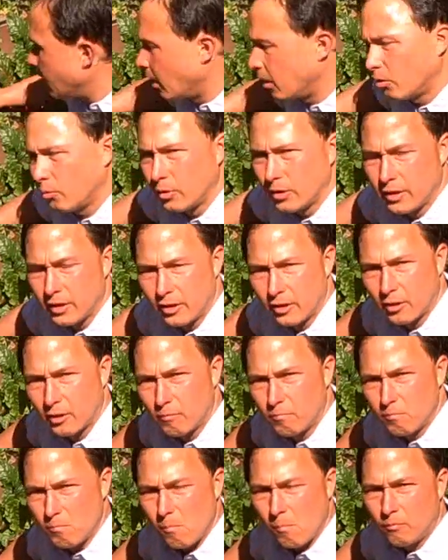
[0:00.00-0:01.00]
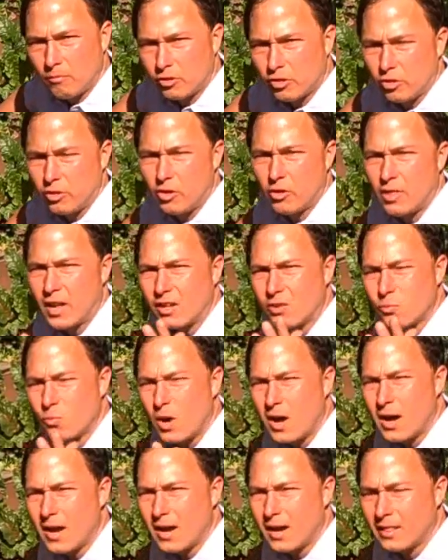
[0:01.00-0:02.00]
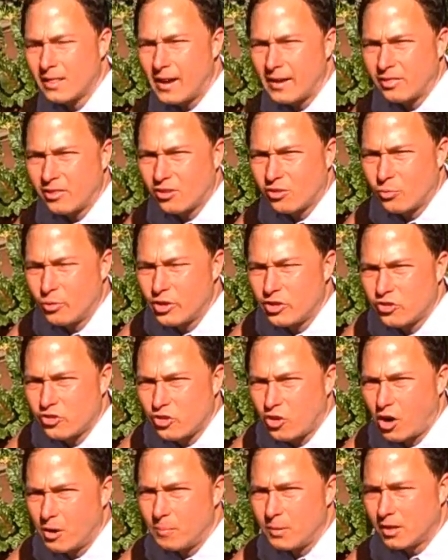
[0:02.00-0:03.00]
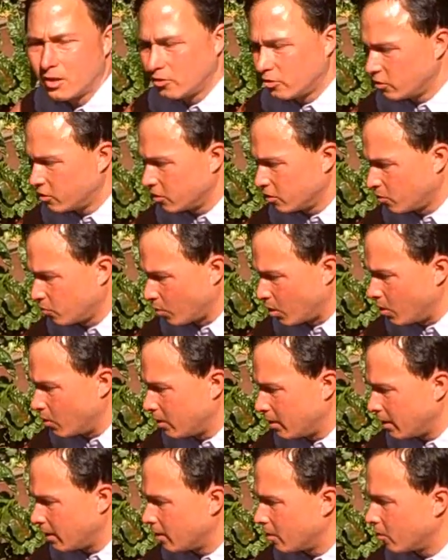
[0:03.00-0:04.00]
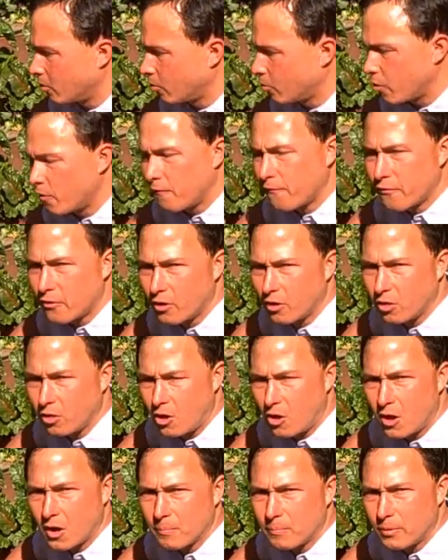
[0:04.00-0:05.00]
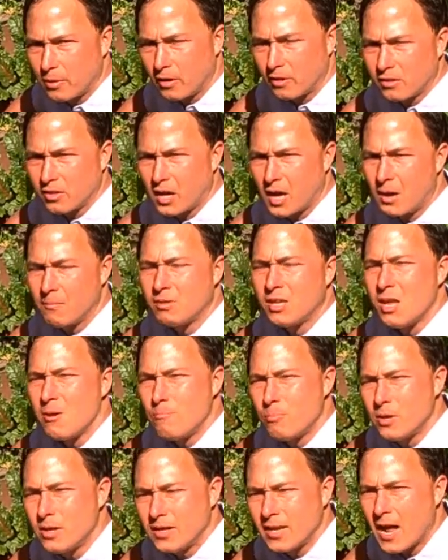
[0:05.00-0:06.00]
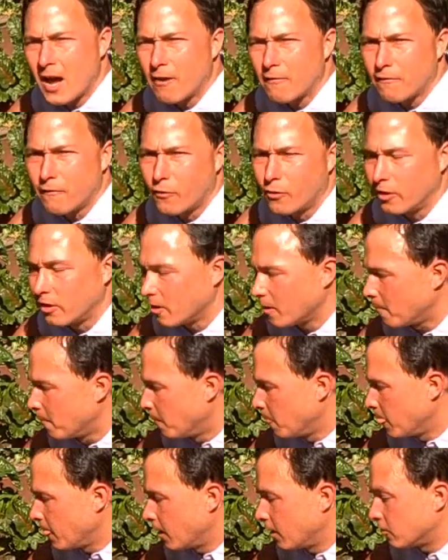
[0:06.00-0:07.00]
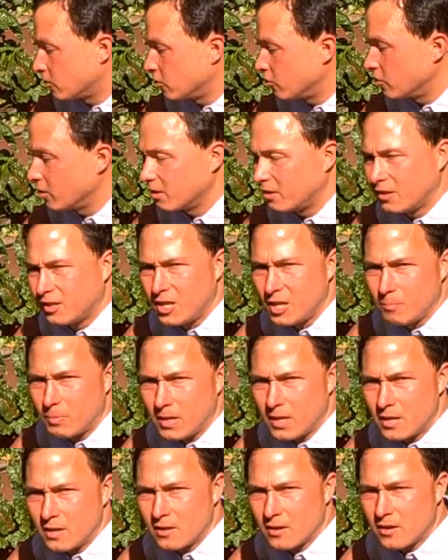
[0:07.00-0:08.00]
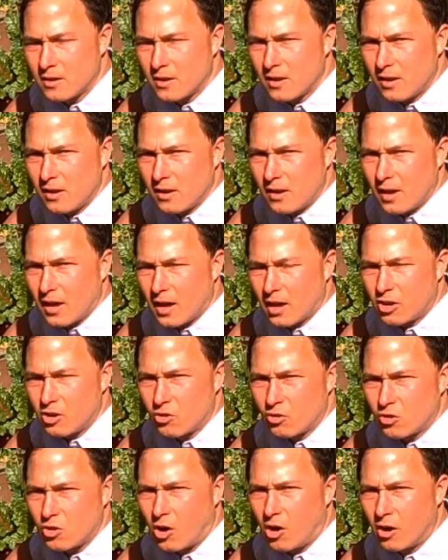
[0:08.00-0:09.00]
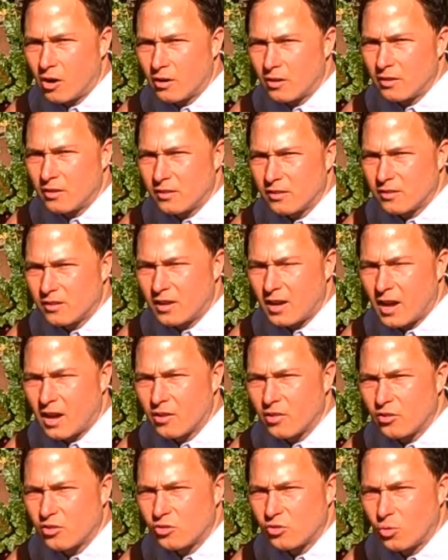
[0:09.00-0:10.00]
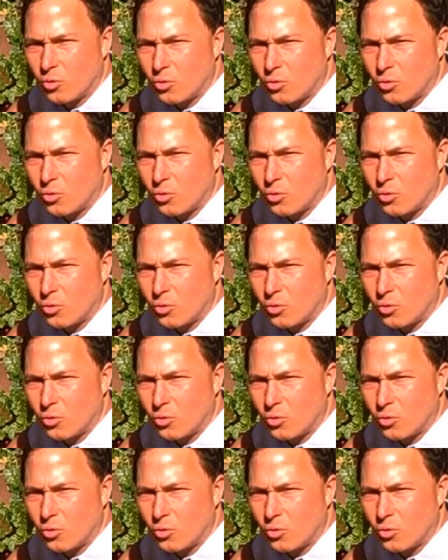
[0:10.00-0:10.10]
a yellow in here. So, you know, that's why I like the Swiss chard, because you could grow it and it'll grow for a long period of time, keep putting out for you, and so you could keep eating out of your garden instead of out of the